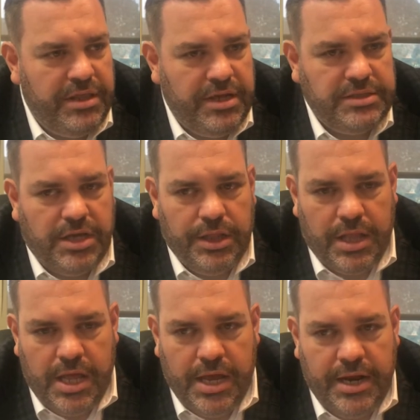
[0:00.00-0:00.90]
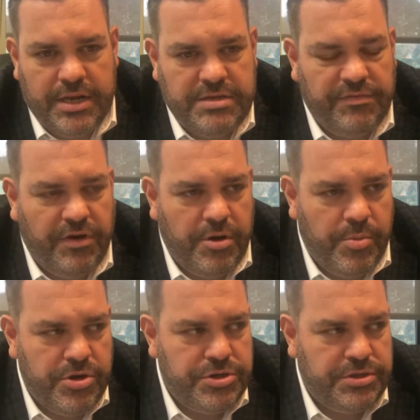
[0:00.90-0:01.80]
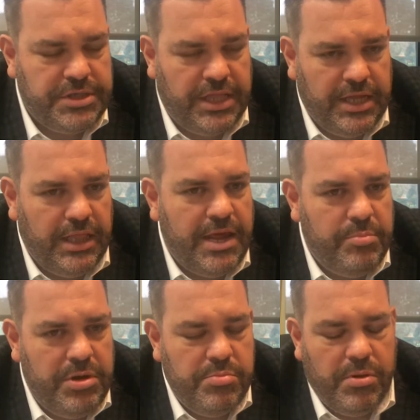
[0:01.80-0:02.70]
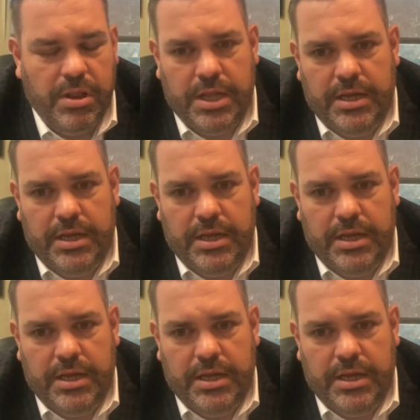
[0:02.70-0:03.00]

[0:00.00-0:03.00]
things online and different commercials, and I think a lot of people